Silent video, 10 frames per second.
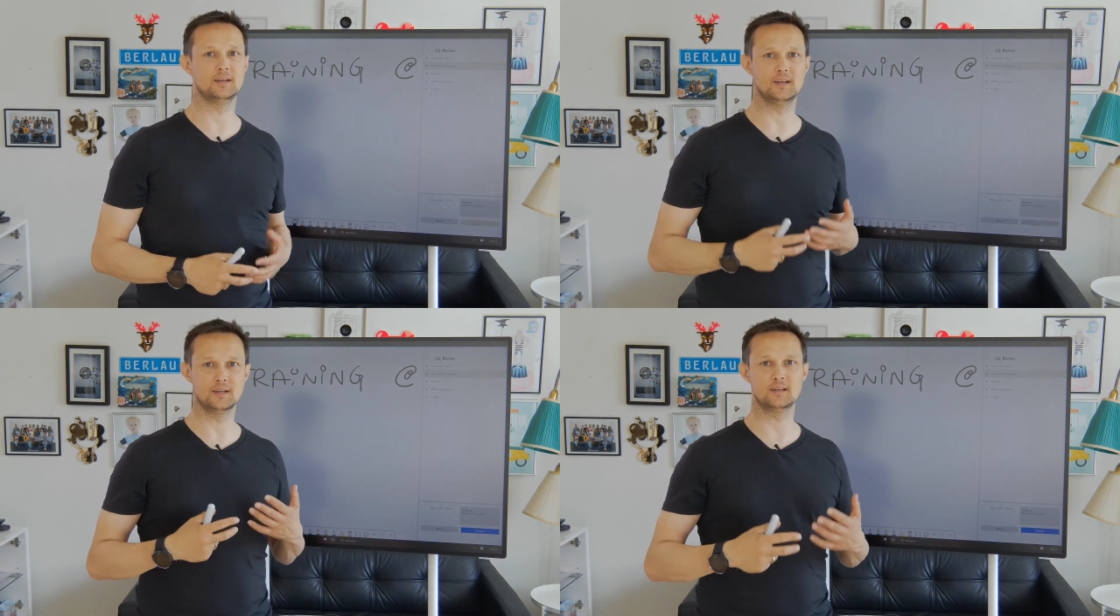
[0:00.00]

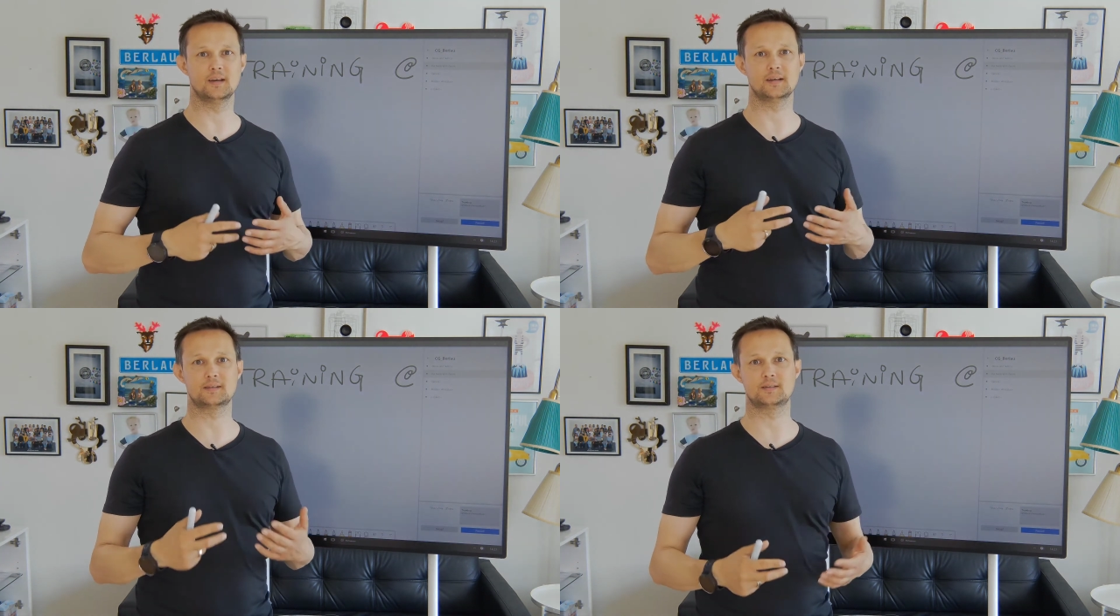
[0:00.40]
in
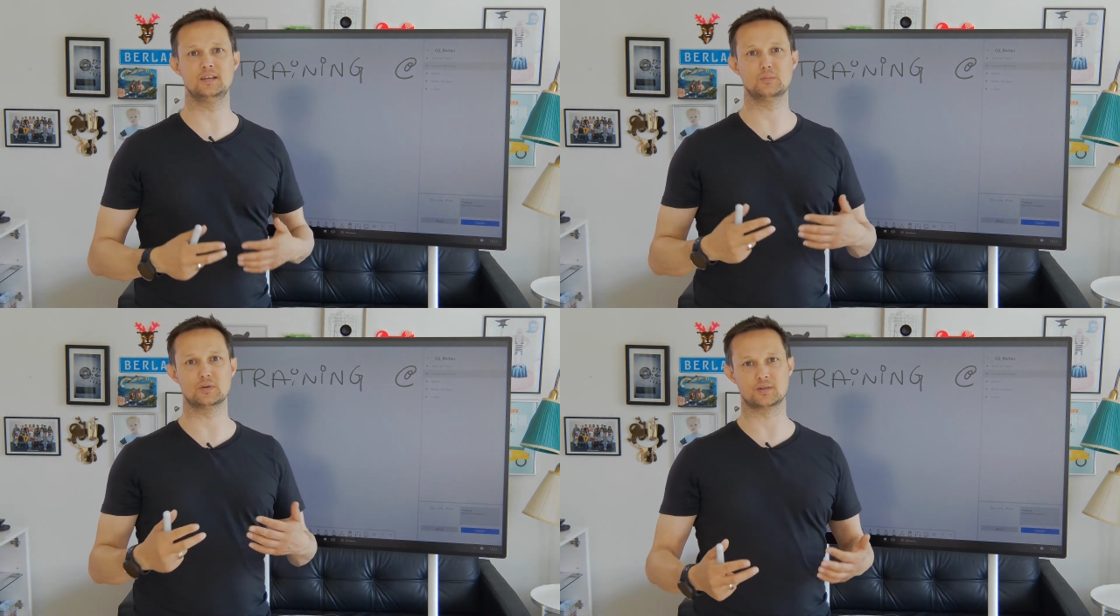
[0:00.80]
that
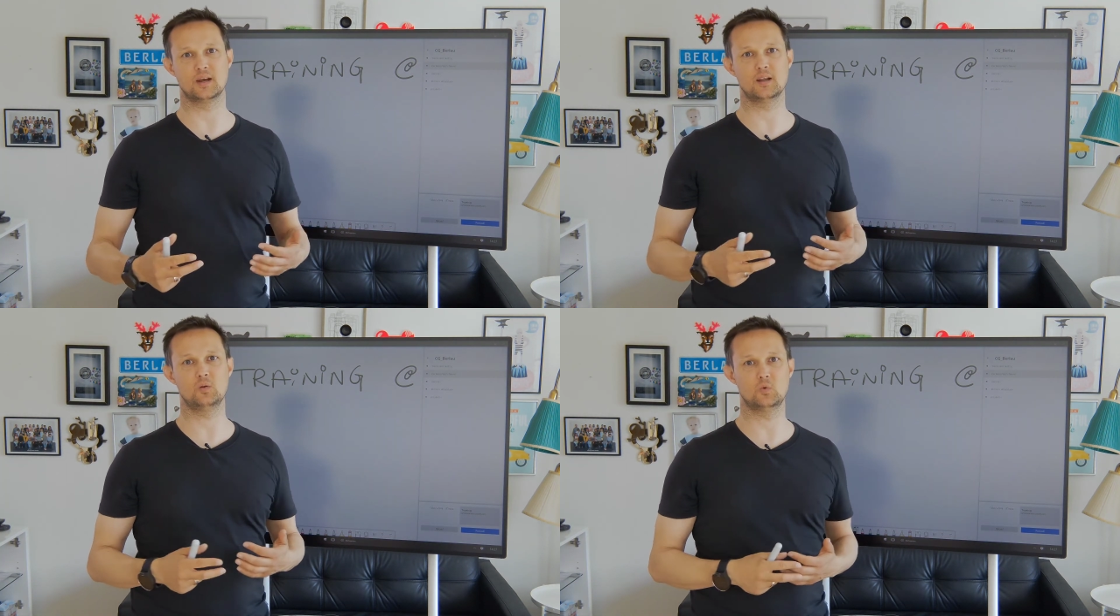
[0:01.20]
team and
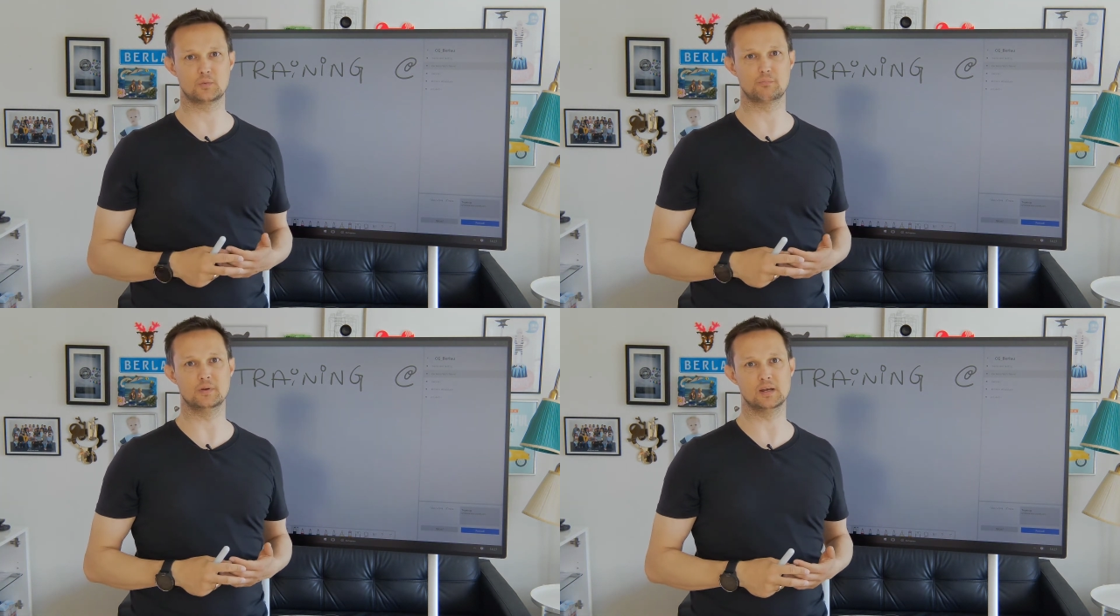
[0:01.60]
channel
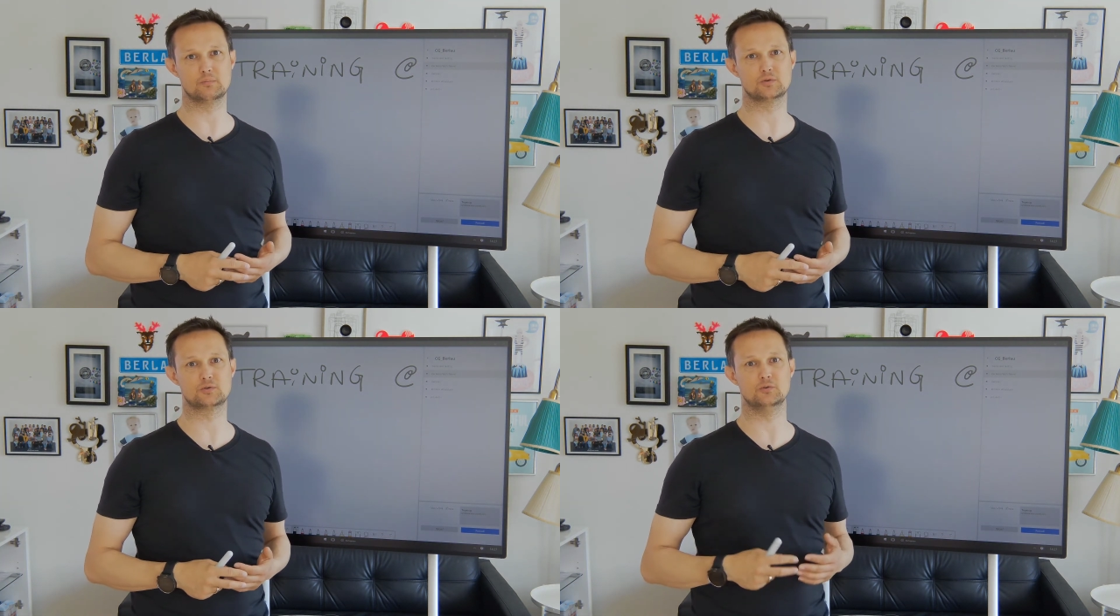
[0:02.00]
would be
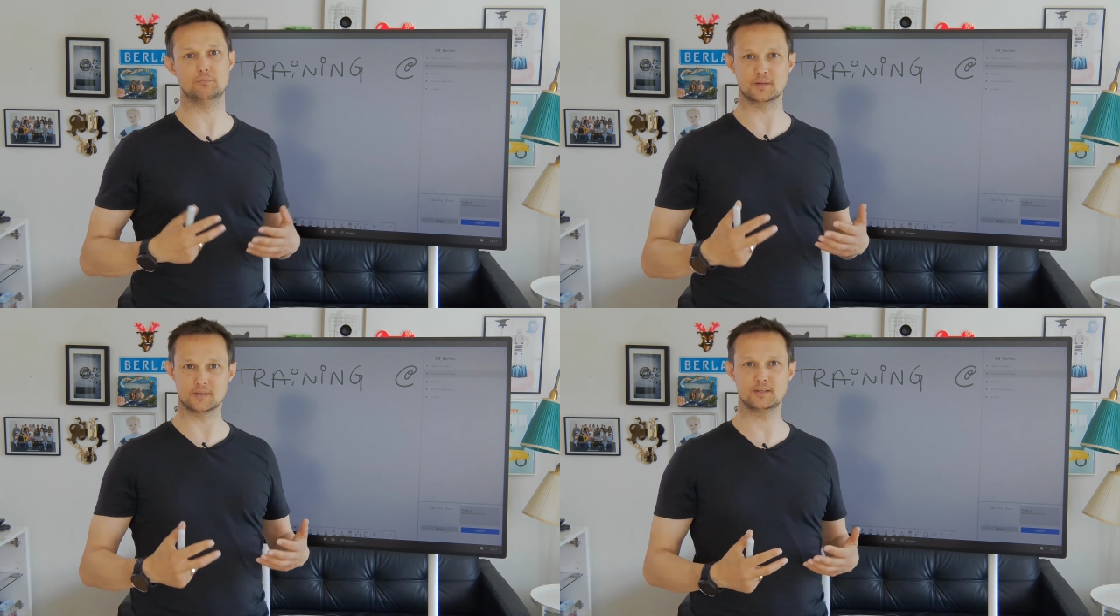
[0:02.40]
able to
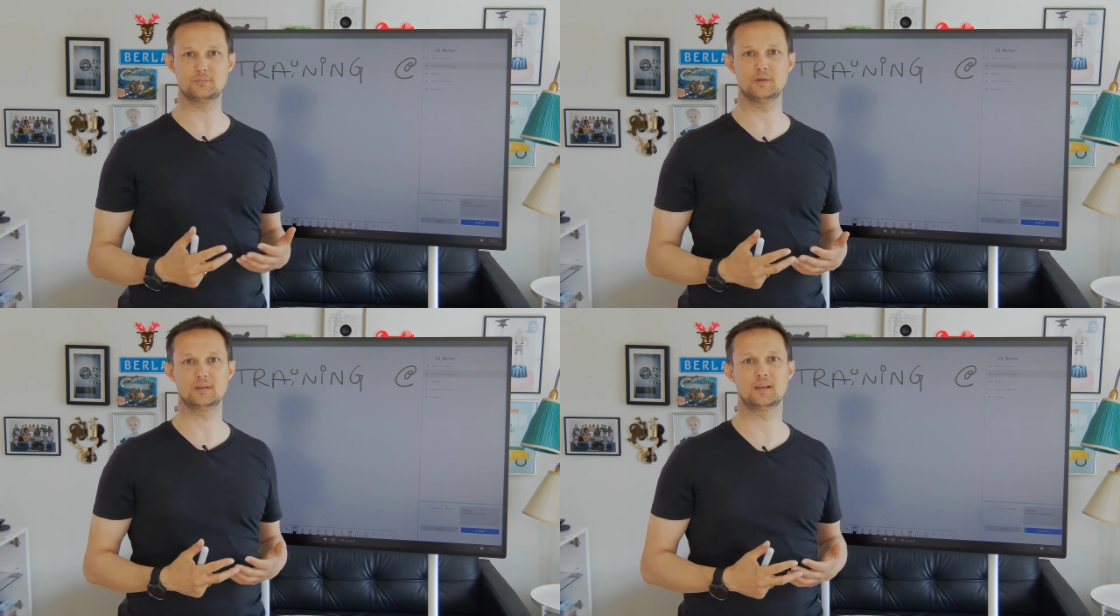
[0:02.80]

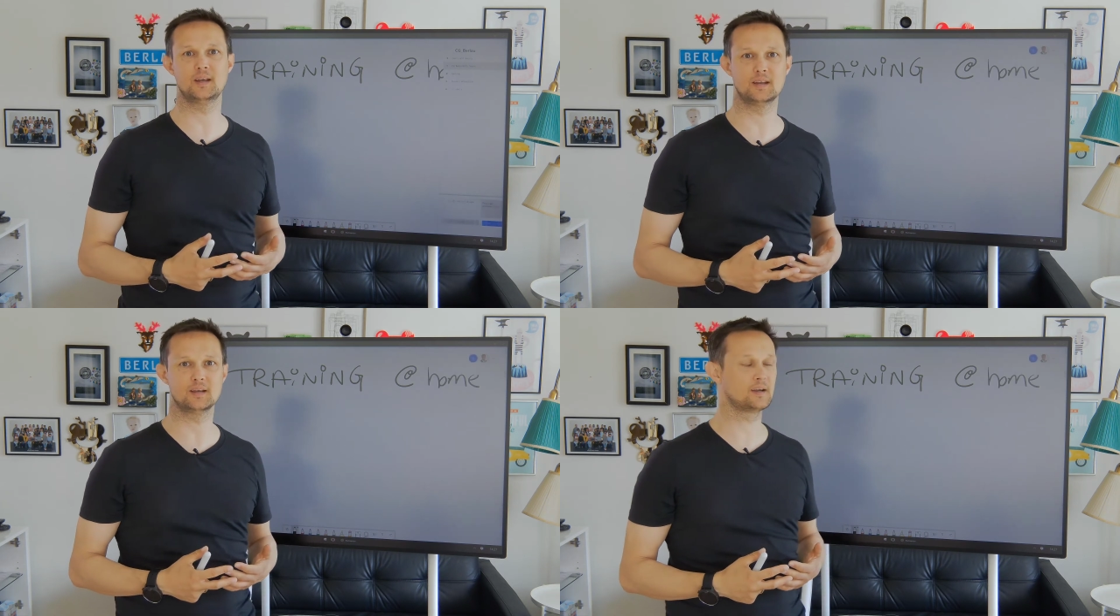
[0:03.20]
participate
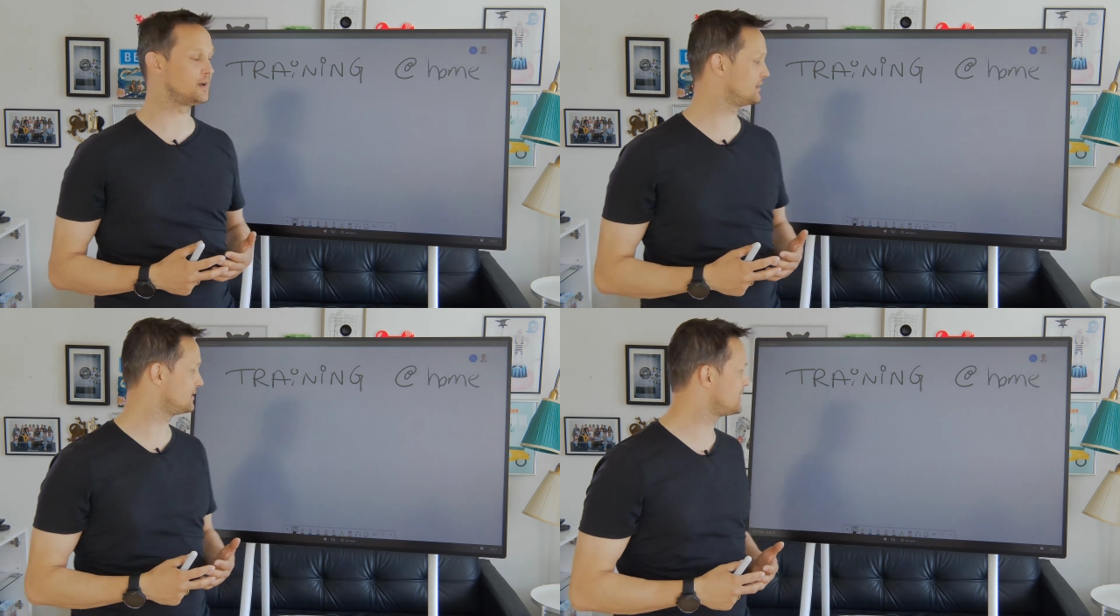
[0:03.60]
in
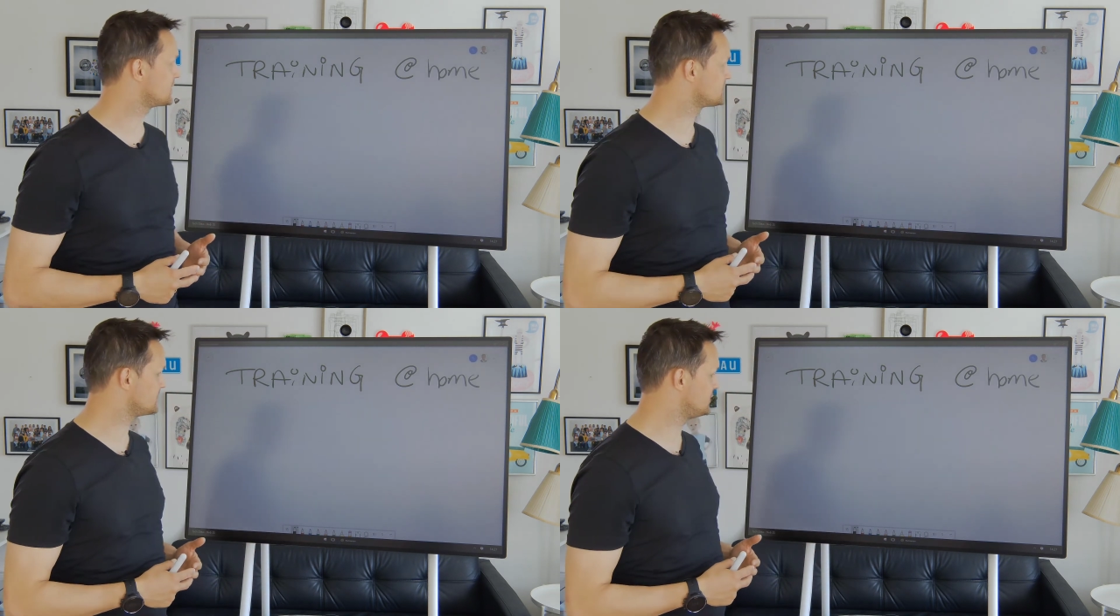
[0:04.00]
the
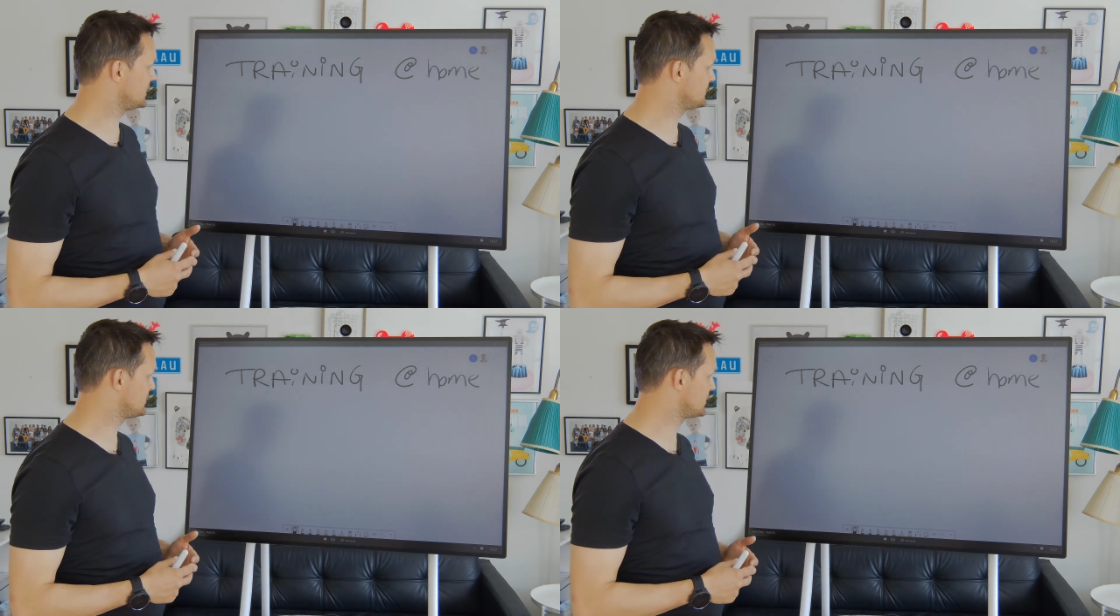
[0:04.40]
Microsoft
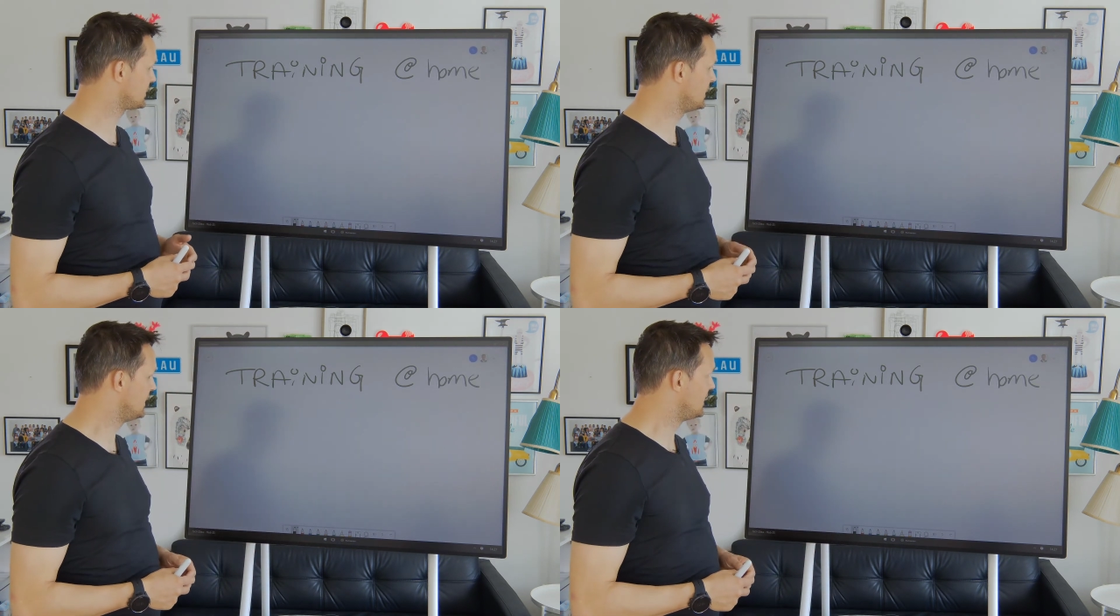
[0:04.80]
Whiteboard.